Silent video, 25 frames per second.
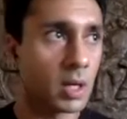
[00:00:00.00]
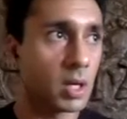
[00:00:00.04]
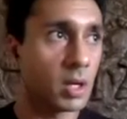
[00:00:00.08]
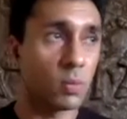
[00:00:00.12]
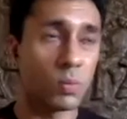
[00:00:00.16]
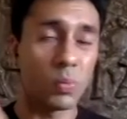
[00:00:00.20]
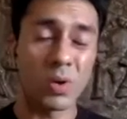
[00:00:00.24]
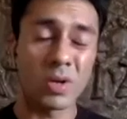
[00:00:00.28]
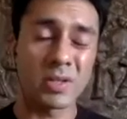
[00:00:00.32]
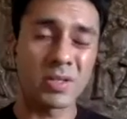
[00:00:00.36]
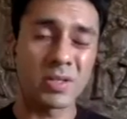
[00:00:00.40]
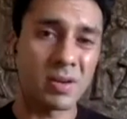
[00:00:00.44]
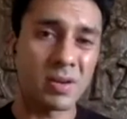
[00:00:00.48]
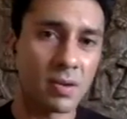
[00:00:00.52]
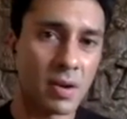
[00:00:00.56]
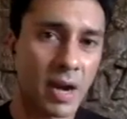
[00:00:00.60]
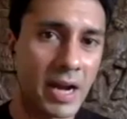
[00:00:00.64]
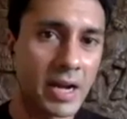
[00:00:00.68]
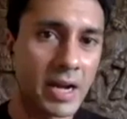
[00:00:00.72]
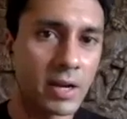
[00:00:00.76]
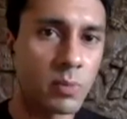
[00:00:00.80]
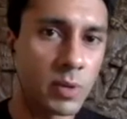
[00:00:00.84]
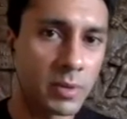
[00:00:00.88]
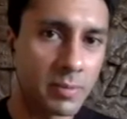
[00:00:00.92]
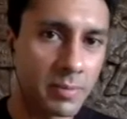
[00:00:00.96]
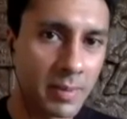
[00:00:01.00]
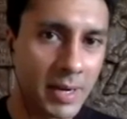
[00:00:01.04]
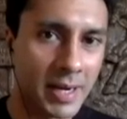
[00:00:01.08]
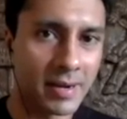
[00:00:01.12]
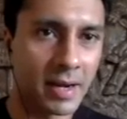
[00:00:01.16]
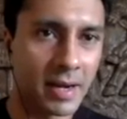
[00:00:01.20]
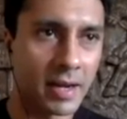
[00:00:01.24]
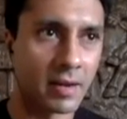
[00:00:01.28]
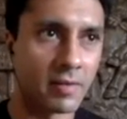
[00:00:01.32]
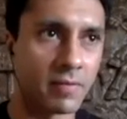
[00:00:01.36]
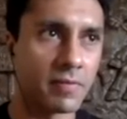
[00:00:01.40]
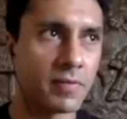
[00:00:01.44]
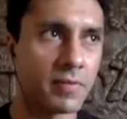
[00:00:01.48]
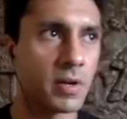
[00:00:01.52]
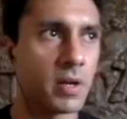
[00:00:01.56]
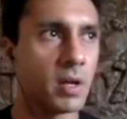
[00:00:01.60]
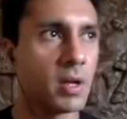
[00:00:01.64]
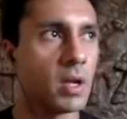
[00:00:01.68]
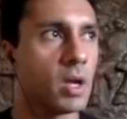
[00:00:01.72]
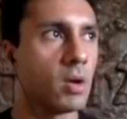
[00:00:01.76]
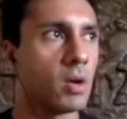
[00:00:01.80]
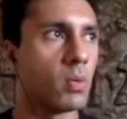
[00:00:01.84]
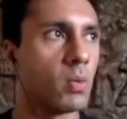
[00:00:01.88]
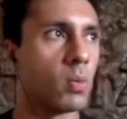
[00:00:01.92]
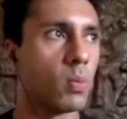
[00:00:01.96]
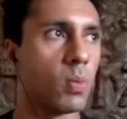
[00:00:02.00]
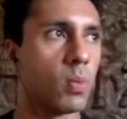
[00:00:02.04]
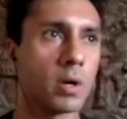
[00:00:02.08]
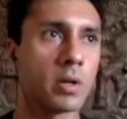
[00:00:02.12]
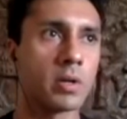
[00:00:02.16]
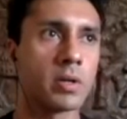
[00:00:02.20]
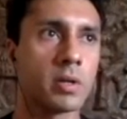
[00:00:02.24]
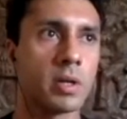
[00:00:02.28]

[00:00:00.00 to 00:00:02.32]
what's right with my life, what